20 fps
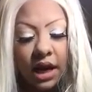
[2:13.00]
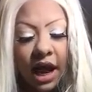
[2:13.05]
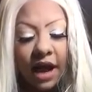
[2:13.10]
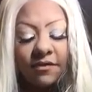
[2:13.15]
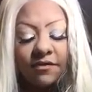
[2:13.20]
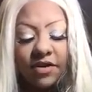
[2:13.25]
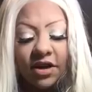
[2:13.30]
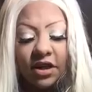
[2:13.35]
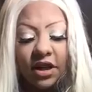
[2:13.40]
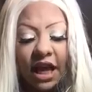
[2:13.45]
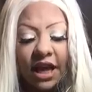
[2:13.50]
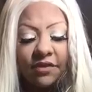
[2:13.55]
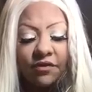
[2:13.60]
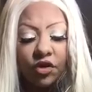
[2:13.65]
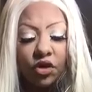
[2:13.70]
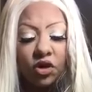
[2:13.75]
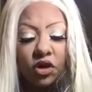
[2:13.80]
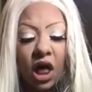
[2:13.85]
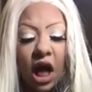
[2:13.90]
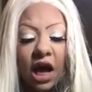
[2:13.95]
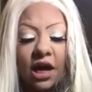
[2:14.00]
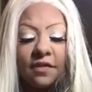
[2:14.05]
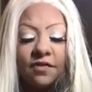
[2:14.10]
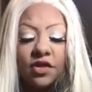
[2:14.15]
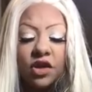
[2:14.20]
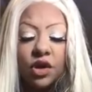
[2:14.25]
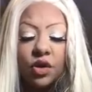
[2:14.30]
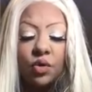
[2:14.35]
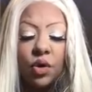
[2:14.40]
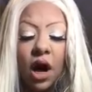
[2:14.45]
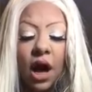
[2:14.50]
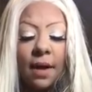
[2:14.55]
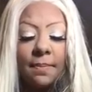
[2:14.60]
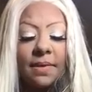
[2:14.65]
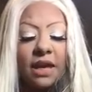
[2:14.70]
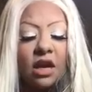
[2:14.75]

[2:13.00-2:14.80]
I feel like for a lot of you, um,